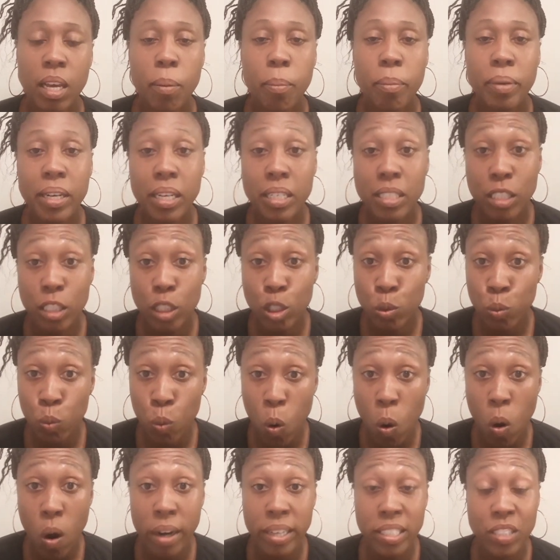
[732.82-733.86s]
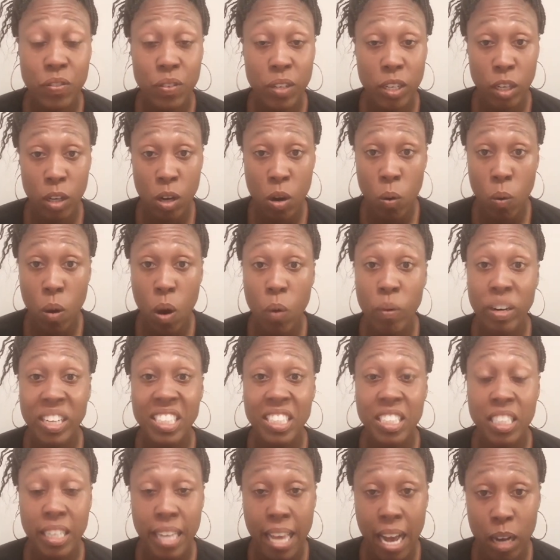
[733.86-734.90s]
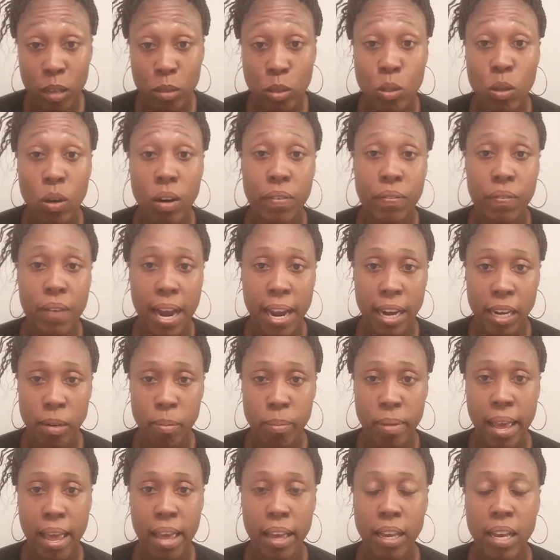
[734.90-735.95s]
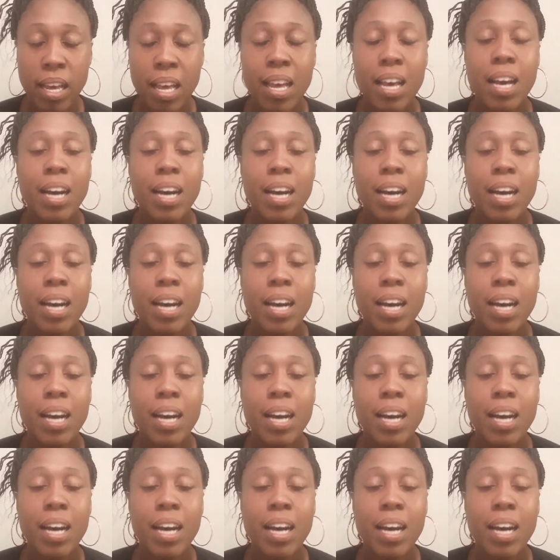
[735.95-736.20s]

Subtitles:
Because this war is finna go on until y'all start fighting back.